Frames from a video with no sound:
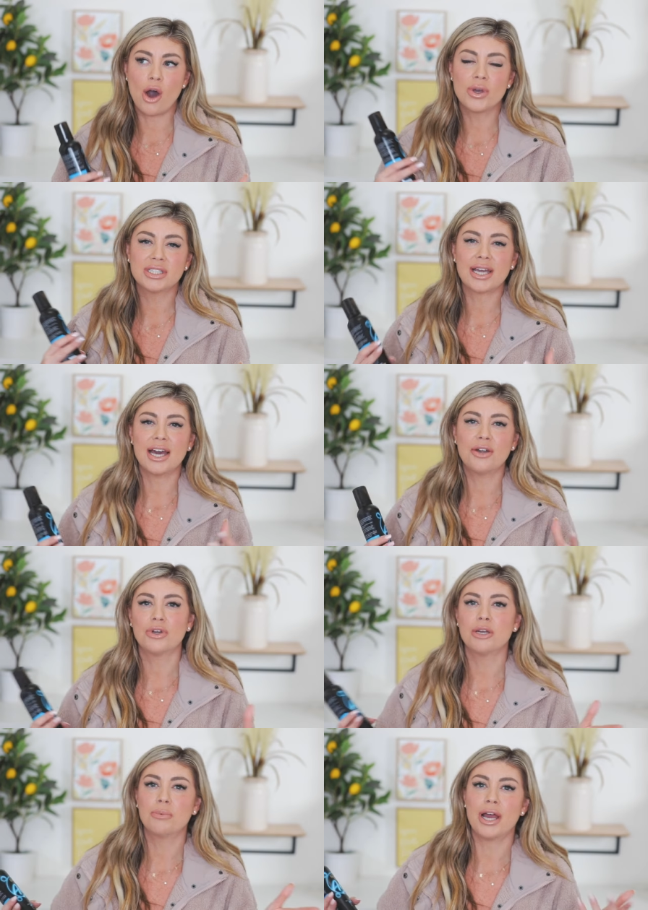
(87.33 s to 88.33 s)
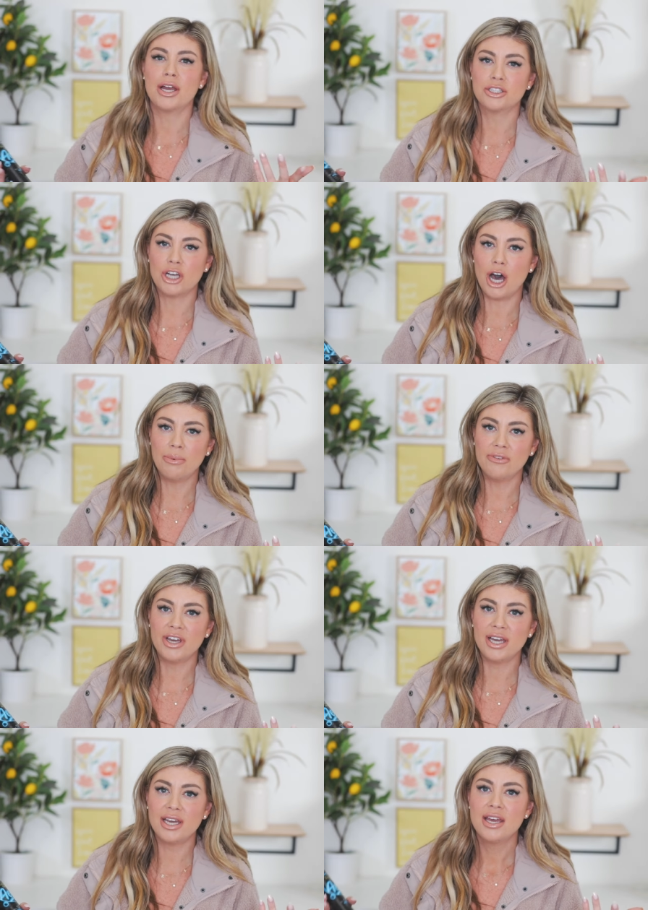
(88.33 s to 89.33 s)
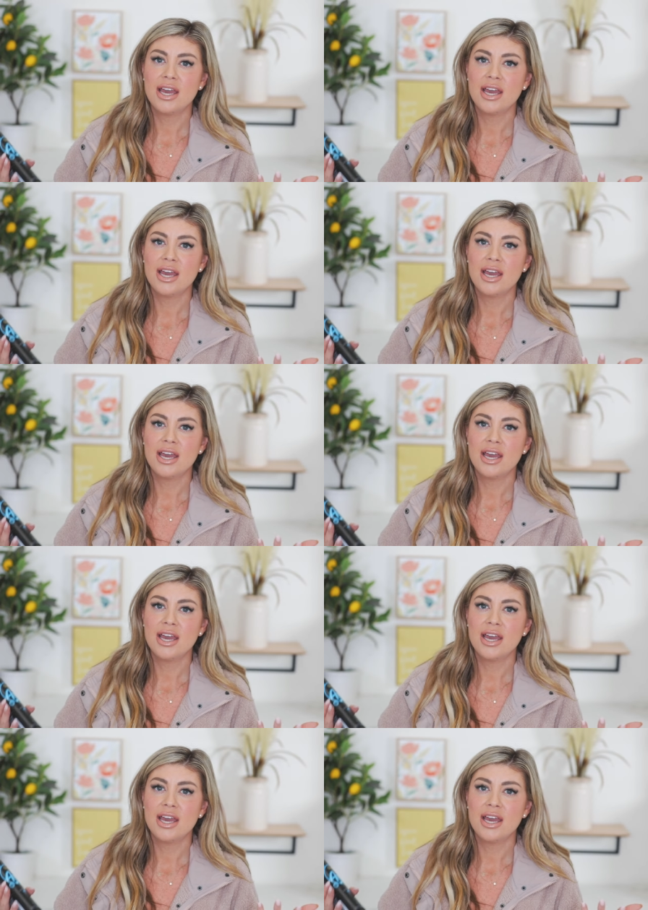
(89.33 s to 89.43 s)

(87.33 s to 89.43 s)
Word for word: always like kind of reapply on top of it,